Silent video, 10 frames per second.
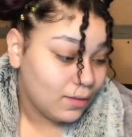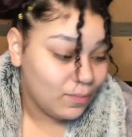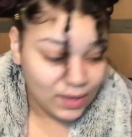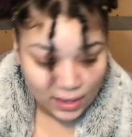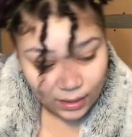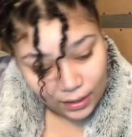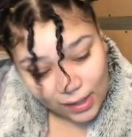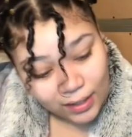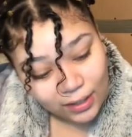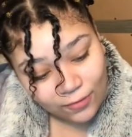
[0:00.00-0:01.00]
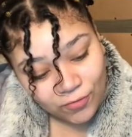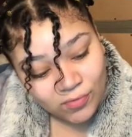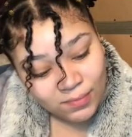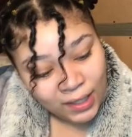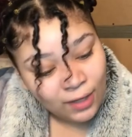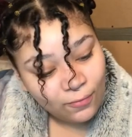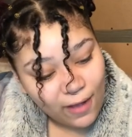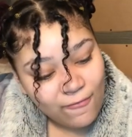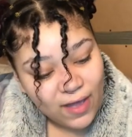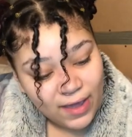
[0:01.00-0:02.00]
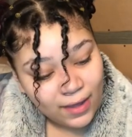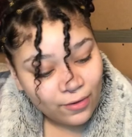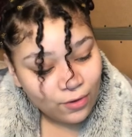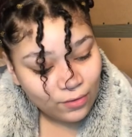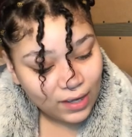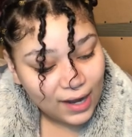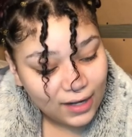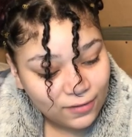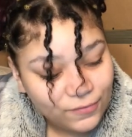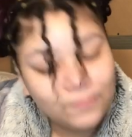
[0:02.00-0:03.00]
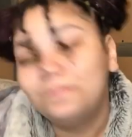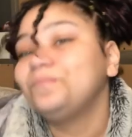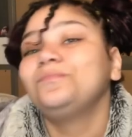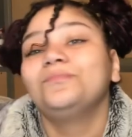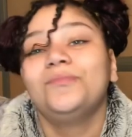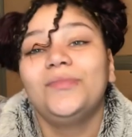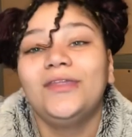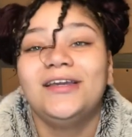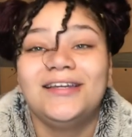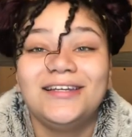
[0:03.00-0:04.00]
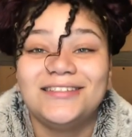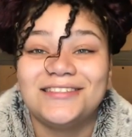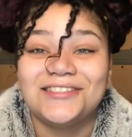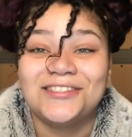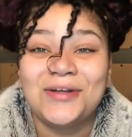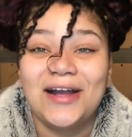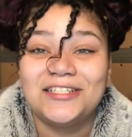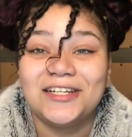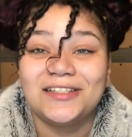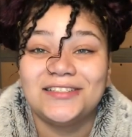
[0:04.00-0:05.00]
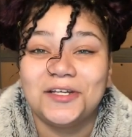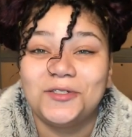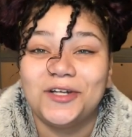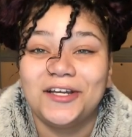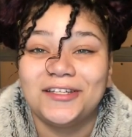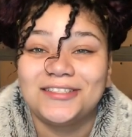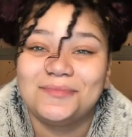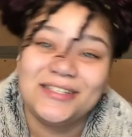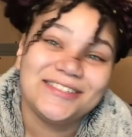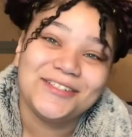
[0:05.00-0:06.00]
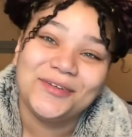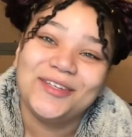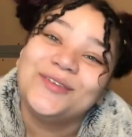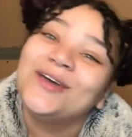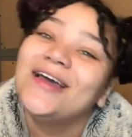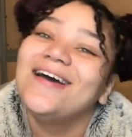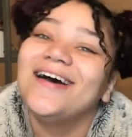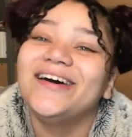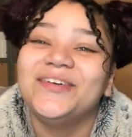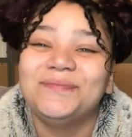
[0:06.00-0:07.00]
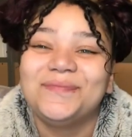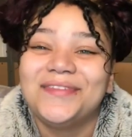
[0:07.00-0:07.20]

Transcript: But luckily for me, Raphael kind of, he is scratching at the tank trying to get to me, it's so cute. Um,